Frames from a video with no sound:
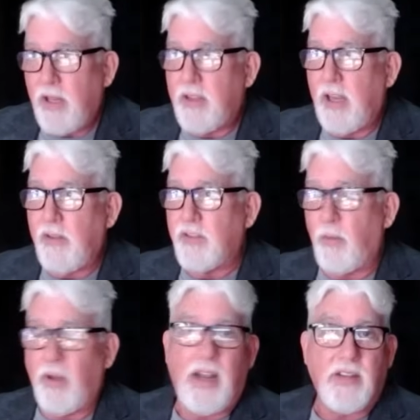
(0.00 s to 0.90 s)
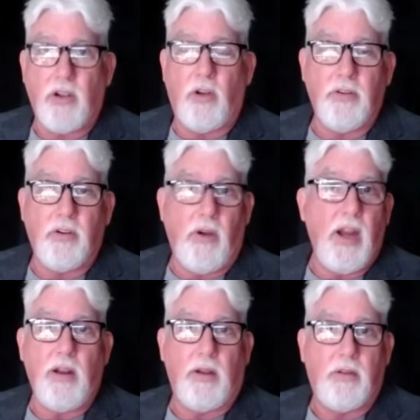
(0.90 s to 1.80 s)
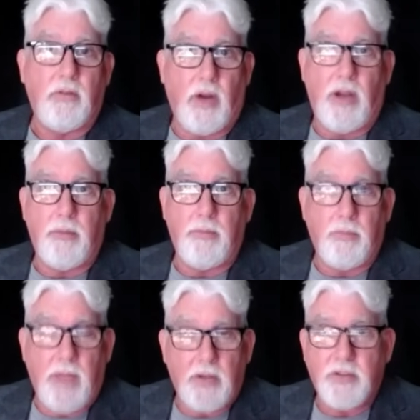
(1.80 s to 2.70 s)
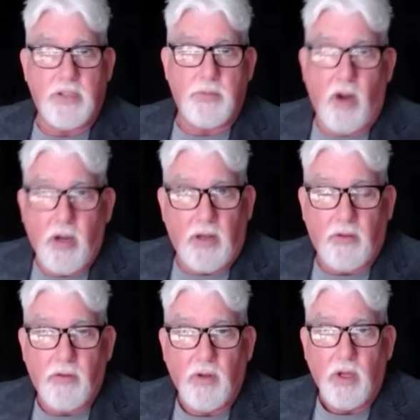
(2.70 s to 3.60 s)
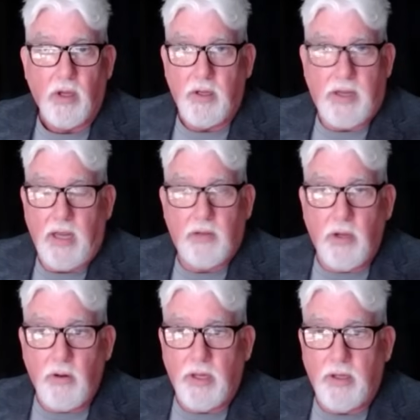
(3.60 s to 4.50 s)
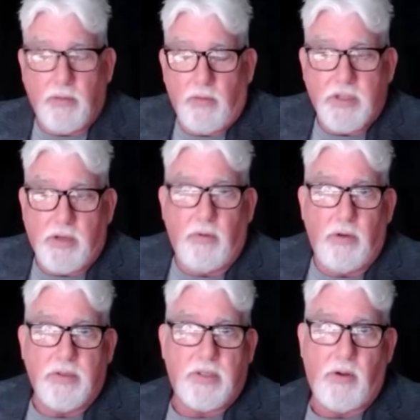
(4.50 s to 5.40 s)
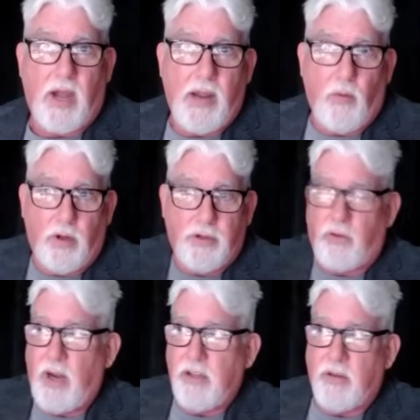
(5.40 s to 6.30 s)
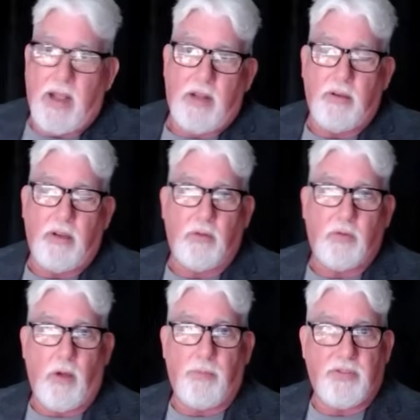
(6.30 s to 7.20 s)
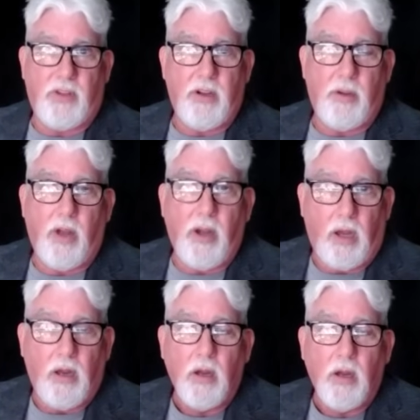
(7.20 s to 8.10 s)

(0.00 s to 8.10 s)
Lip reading: Think of someone that has 100 grand trying to manage these markets. You can't do it. The risk of ruin is too high. One trade, you're out, 12% of your money.